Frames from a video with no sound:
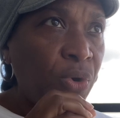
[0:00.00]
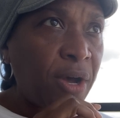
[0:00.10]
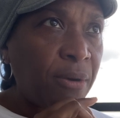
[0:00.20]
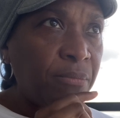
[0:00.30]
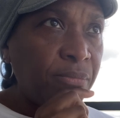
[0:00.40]

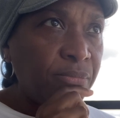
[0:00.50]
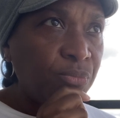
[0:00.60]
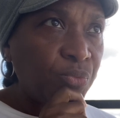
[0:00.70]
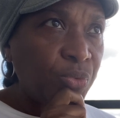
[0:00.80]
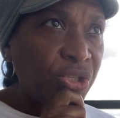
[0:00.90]
um,
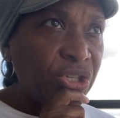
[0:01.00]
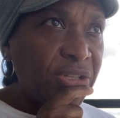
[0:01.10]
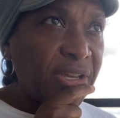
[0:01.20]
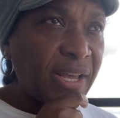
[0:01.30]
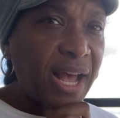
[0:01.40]
when she
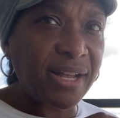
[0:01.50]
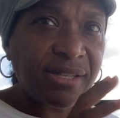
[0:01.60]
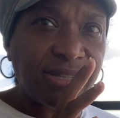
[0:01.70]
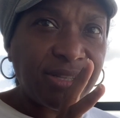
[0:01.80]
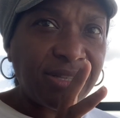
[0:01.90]
said, God
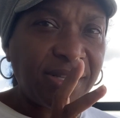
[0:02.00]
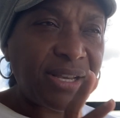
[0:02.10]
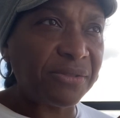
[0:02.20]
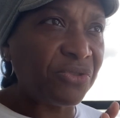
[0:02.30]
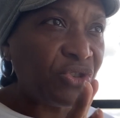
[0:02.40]

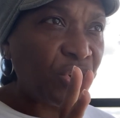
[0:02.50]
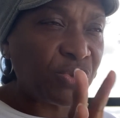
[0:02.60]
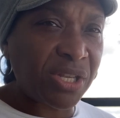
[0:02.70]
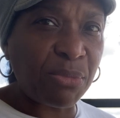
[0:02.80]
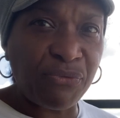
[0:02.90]
said, you know,
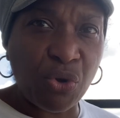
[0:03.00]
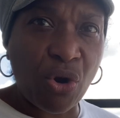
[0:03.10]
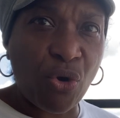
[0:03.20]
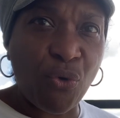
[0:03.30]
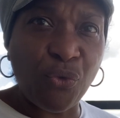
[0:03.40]
some of you
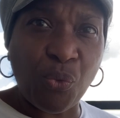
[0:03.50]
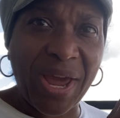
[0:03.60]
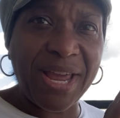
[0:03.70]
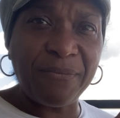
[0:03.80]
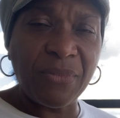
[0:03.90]
are
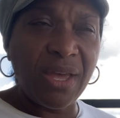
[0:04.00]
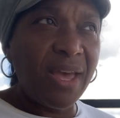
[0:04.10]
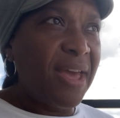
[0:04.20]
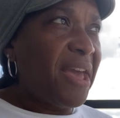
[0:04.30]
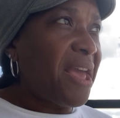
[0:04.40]
overweight.
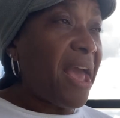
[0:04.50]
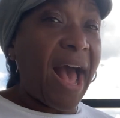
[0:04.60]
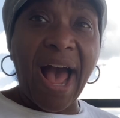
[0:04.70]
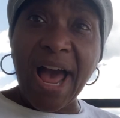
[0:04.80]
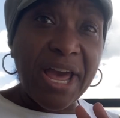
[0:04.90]

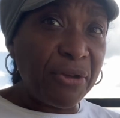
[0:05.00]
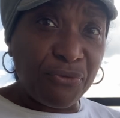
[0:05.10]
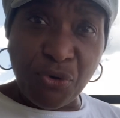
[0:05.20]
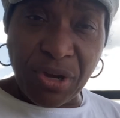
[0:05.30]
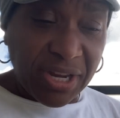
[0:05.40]
I
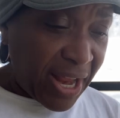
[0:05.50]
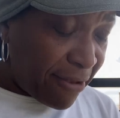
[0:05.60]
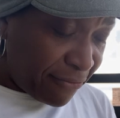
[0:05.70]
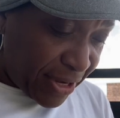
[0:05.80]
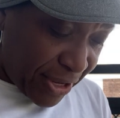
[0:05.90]
avoided
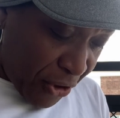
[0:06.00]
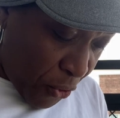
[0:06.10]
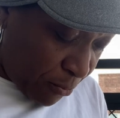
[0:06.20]
that video